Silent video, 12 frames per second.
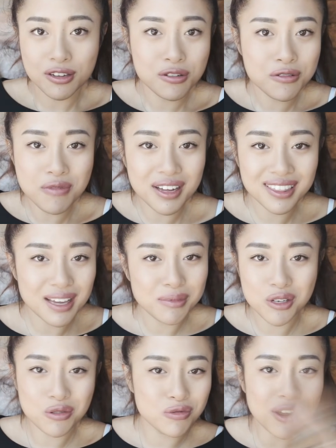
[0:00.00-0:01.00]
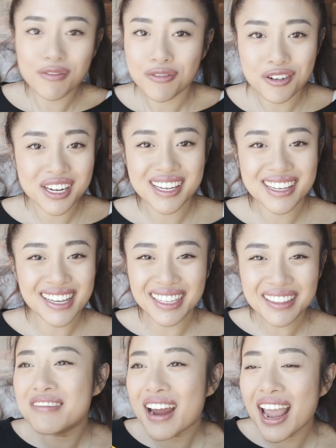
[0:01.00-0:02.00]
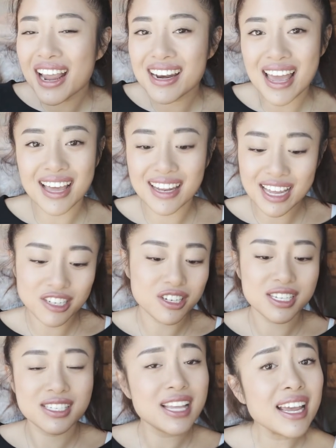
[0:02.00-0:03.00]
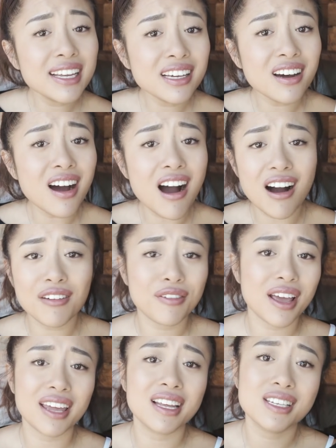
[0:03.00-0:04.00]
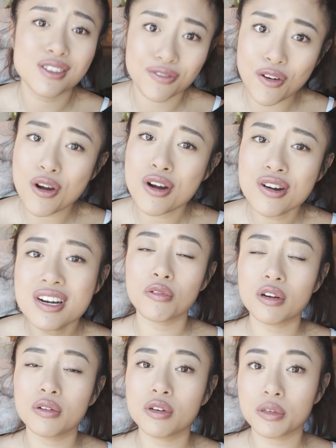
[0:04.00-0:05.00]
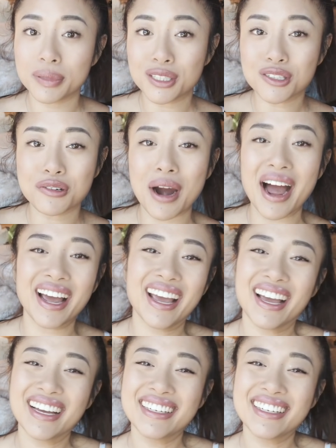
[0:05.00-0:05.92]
You want them to run free in the rain, and then you just take it off and his fur will be dry.